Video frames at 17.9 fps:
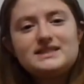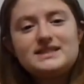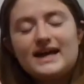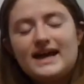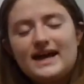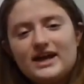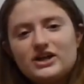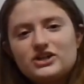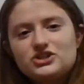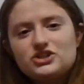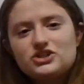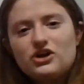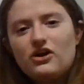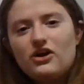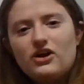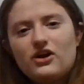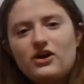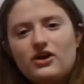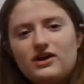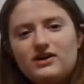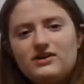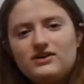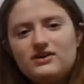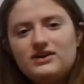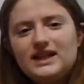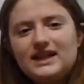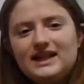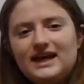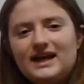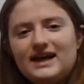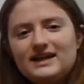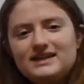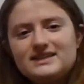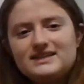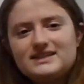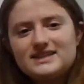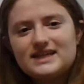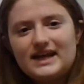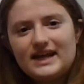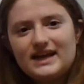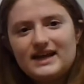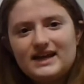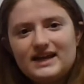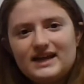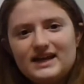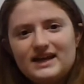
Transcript: bate chop chocolate.